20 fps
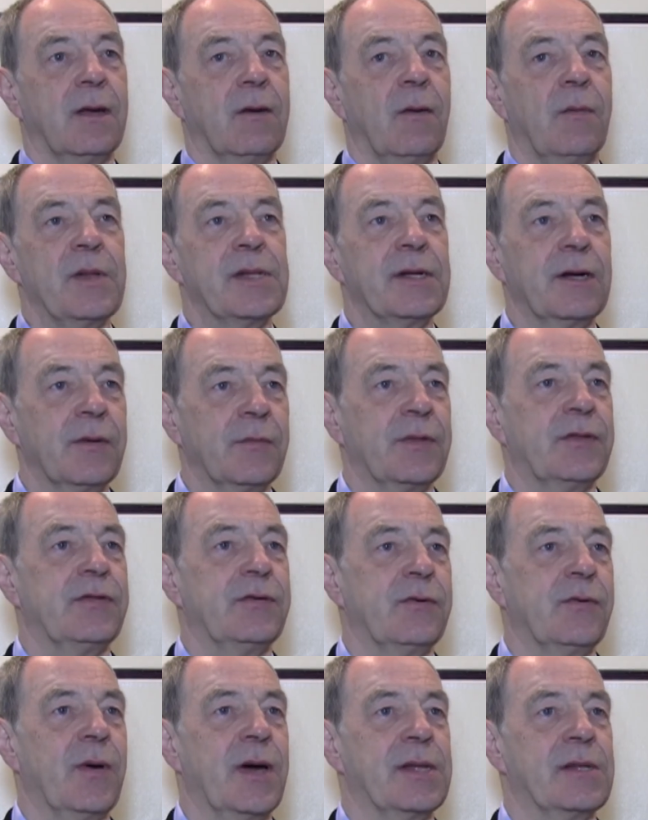Well, we started with
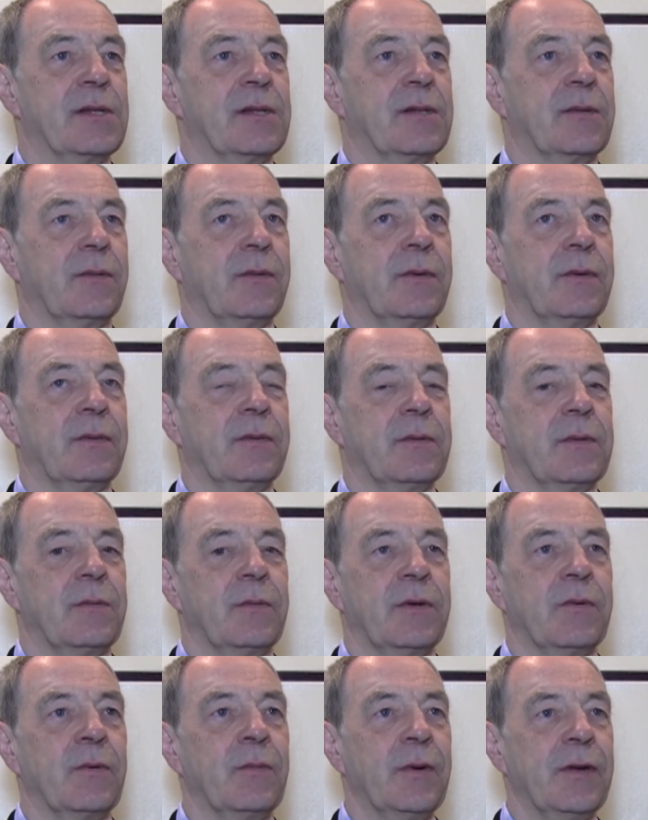two questions.
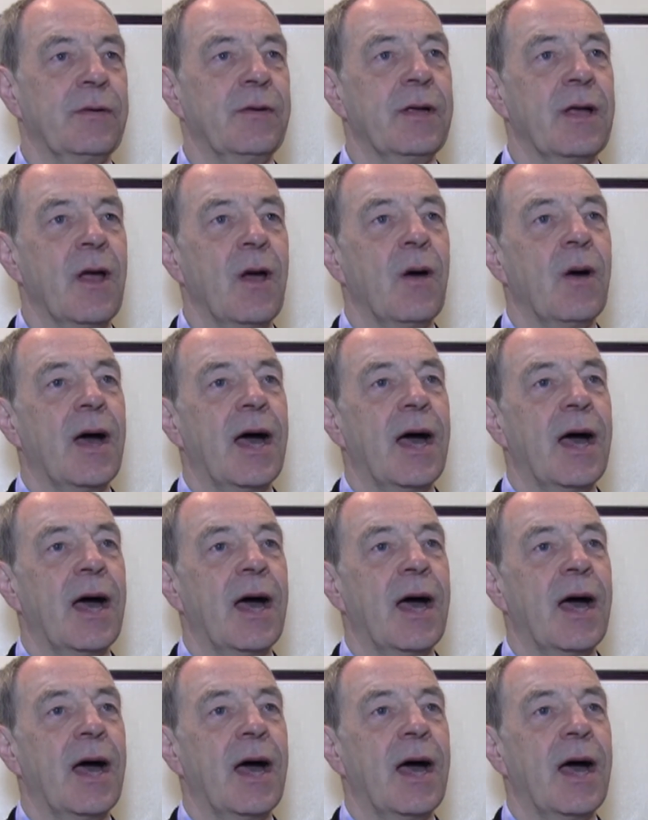We were wondering,